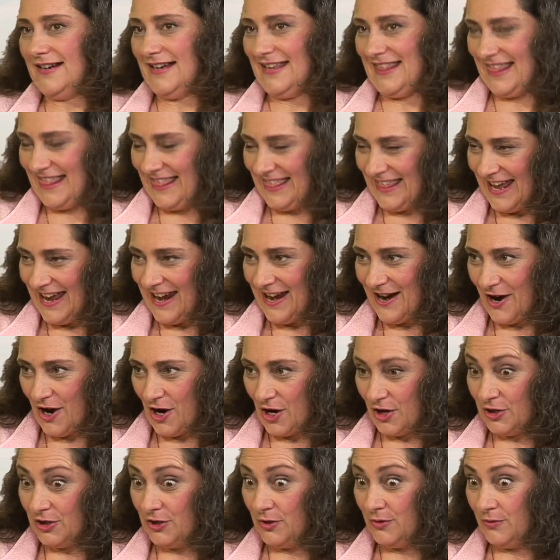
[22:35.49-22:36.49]

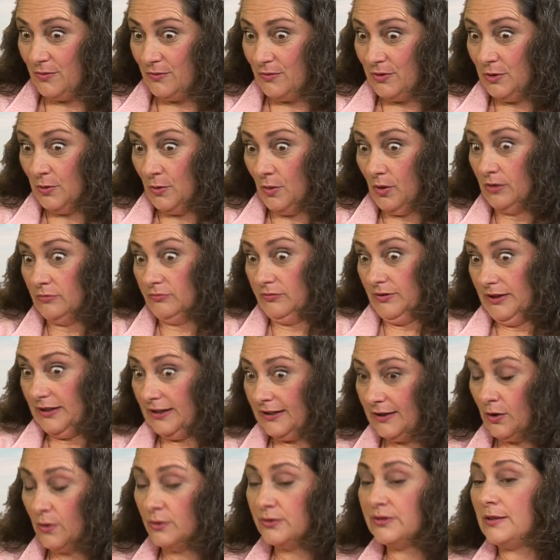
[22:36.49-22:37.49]
there, you are
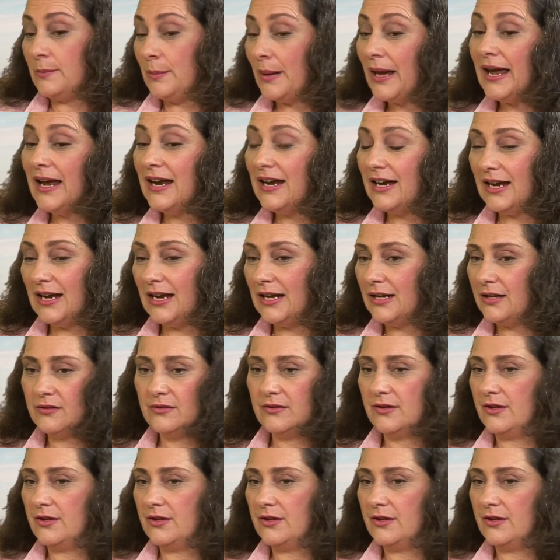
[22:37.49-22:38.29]
really only paying